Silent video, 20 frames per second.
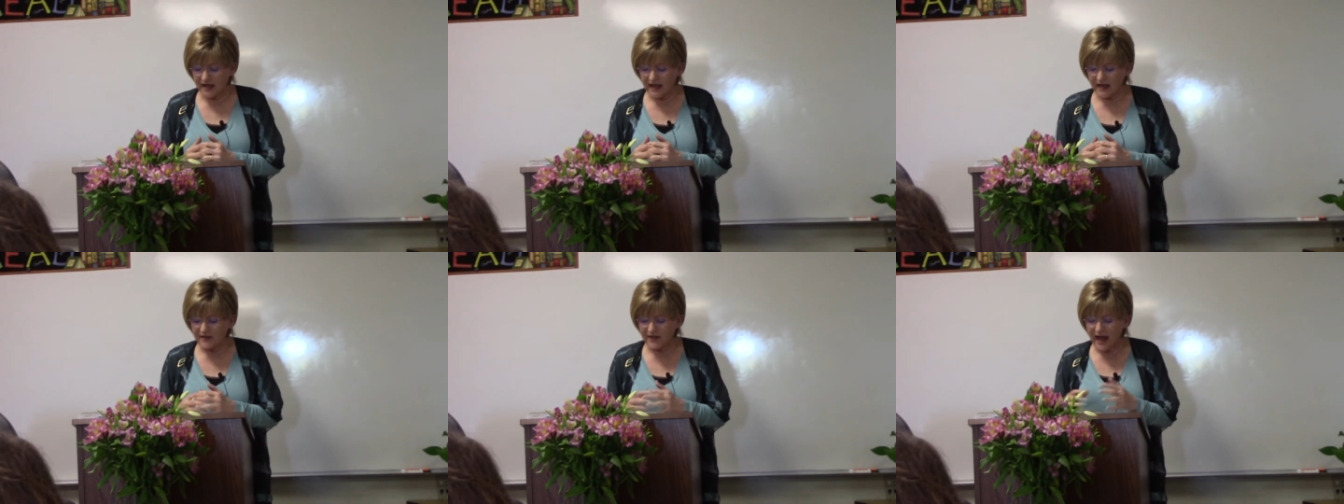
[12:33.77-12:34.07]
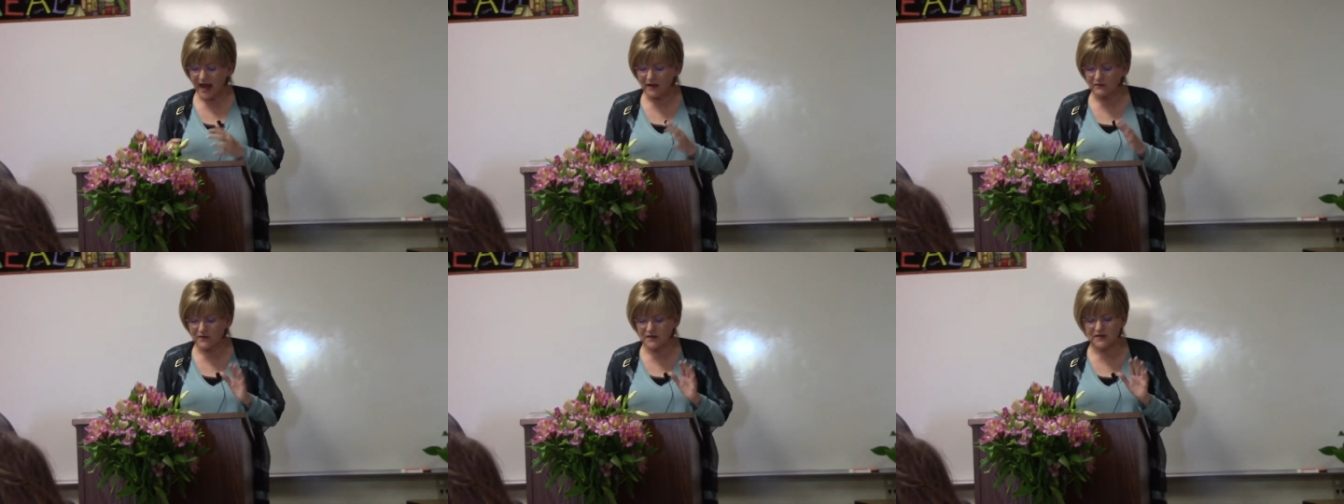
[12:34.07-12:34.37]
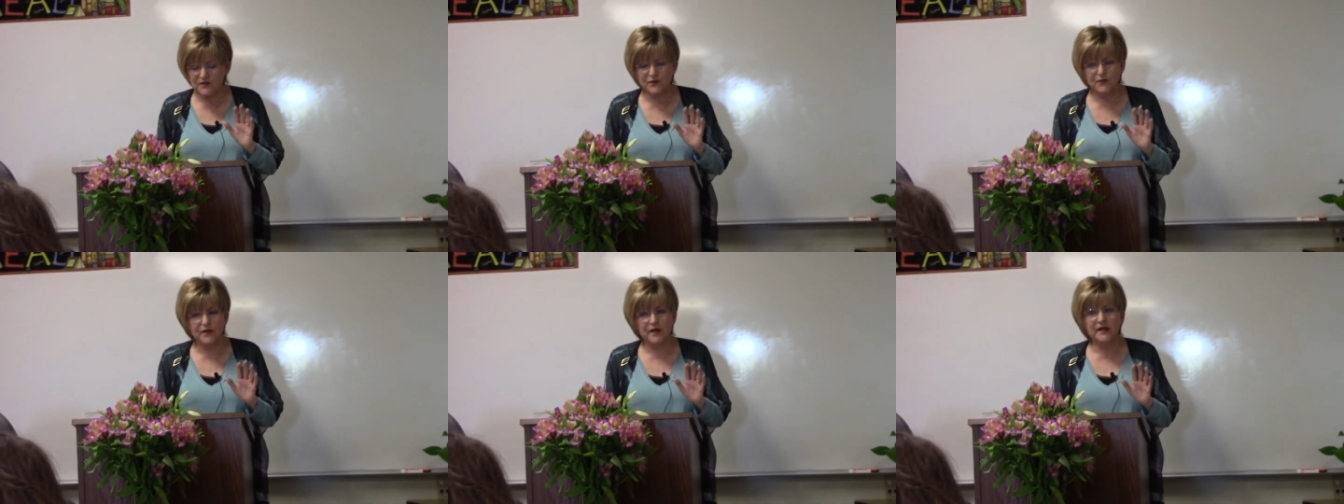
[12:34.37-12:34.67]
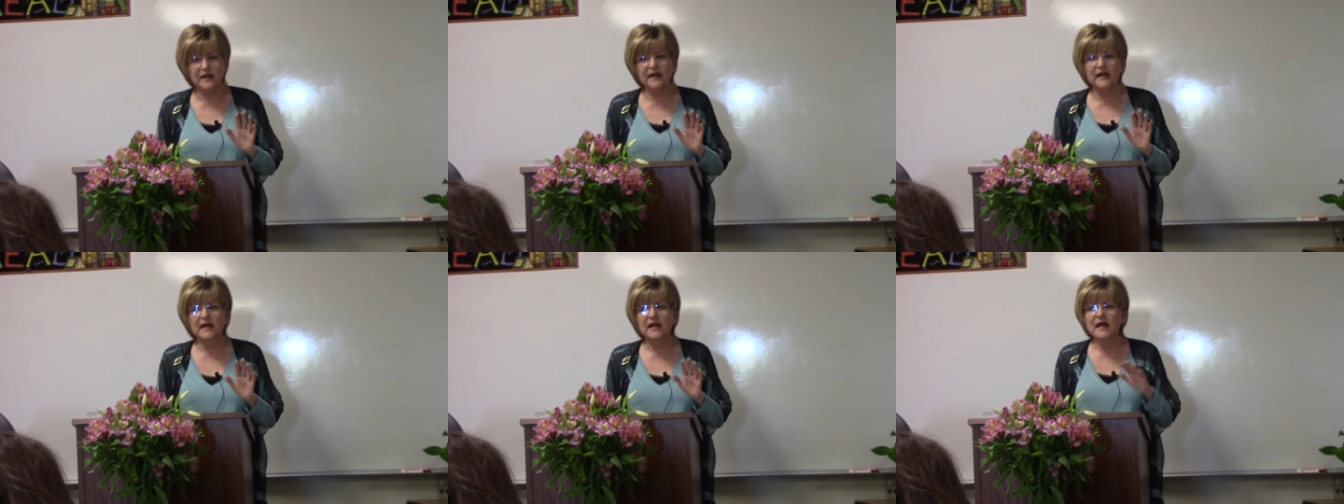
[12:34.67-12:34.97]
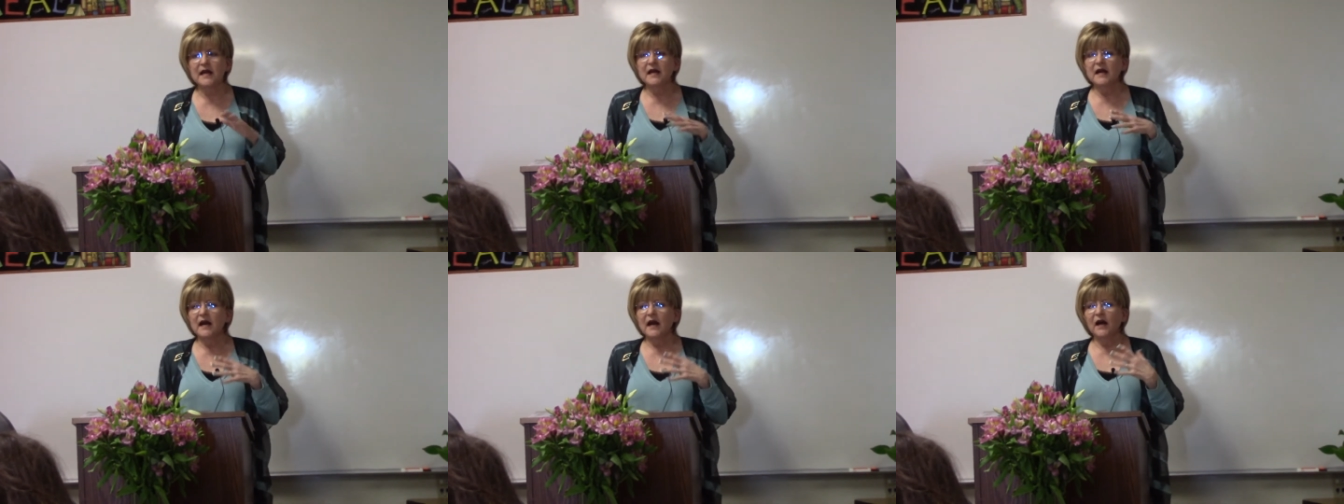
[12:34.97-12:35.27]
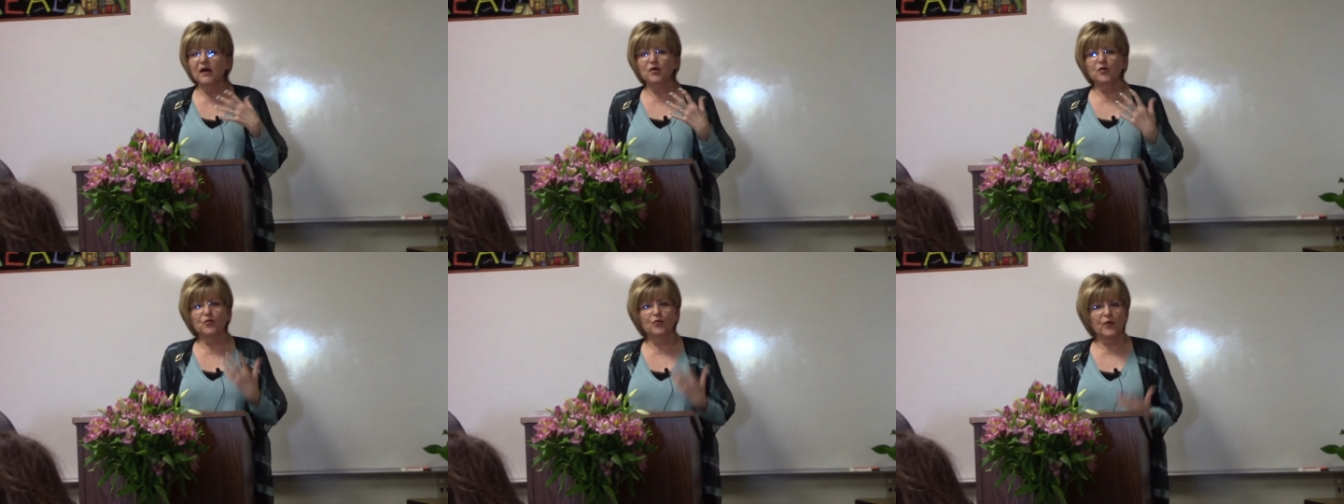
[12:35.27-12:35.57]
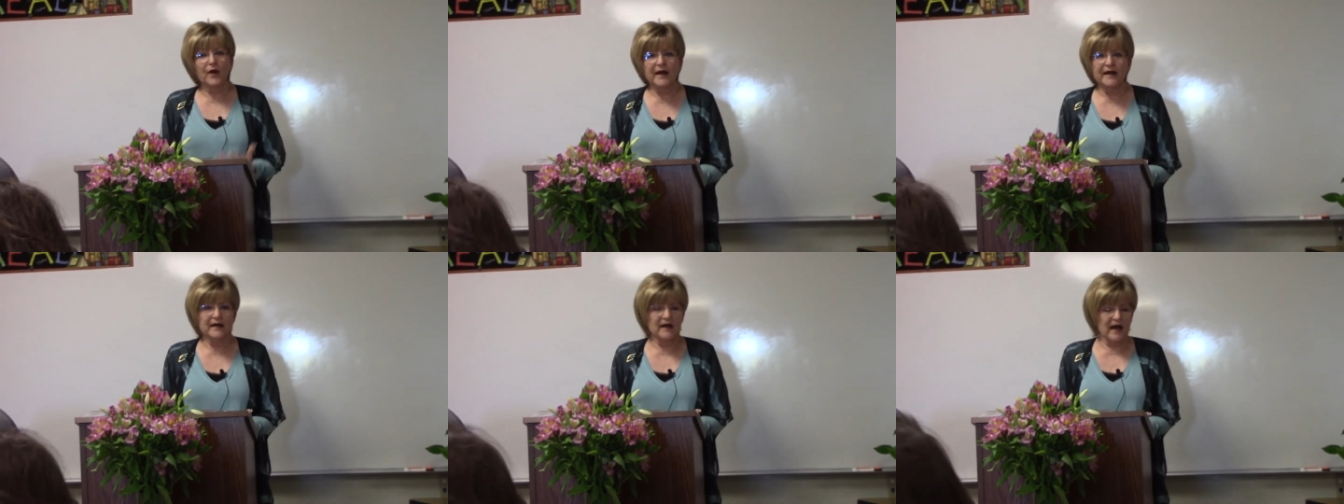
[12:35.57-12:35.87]
And that was really a
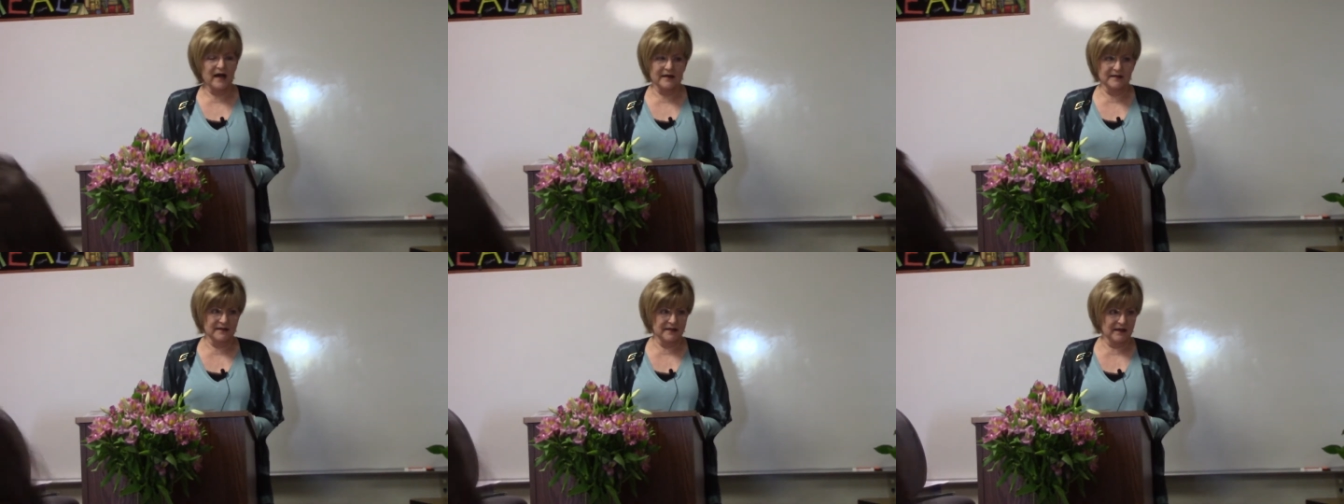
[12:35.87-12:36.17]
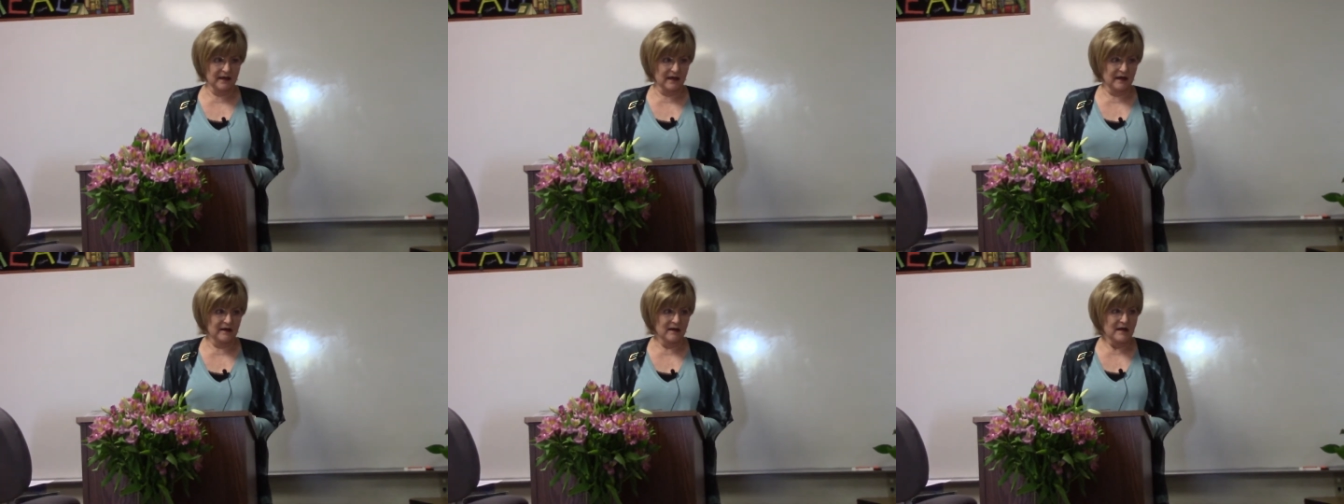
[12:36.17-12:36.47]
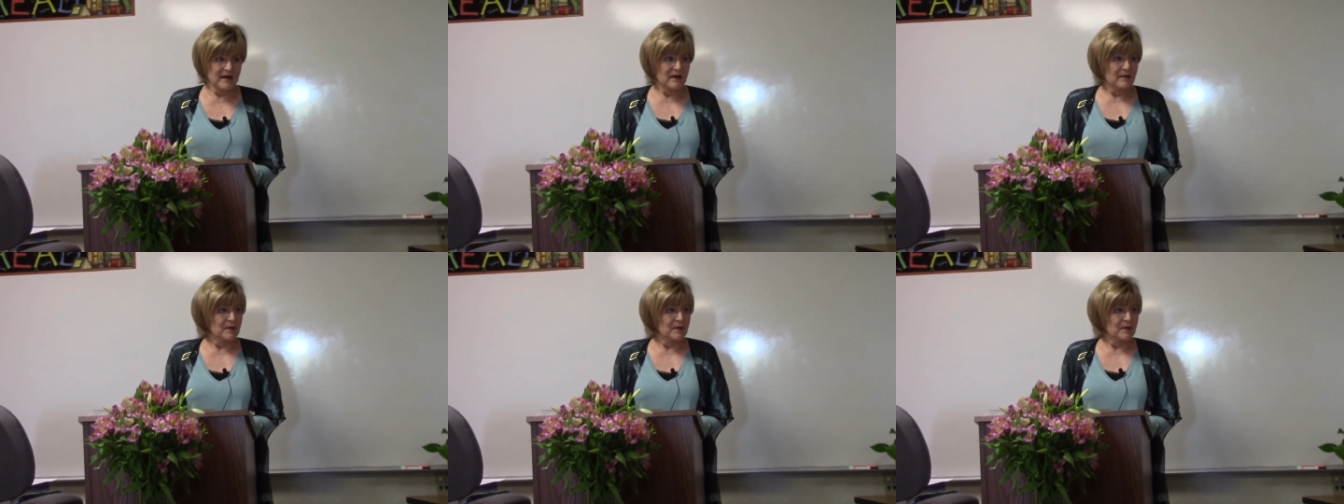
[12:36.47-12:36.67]
great idea